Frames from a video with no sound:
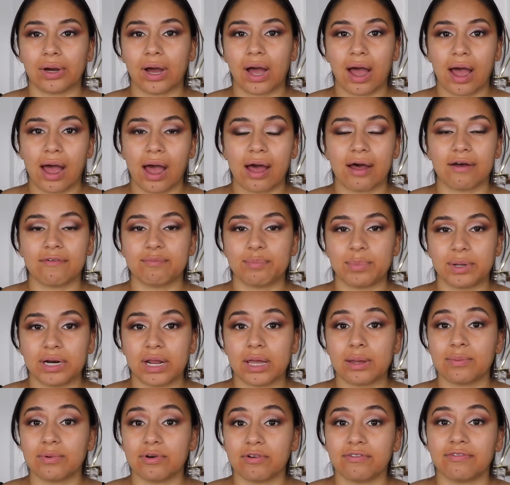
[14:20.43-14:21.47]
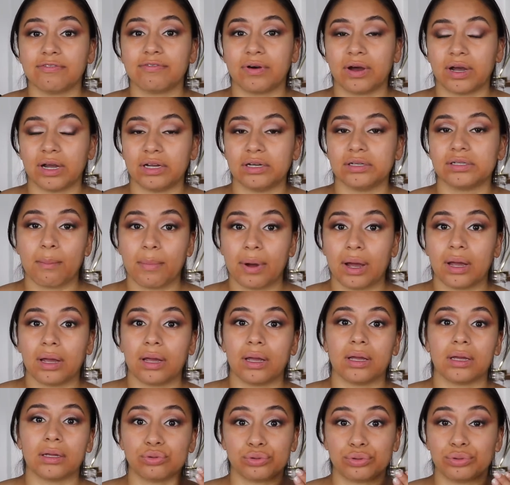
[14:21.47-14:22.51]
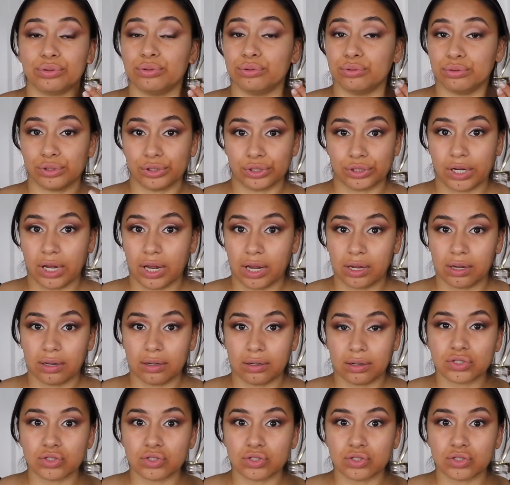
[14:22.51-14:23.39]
I have been able to find my true shade.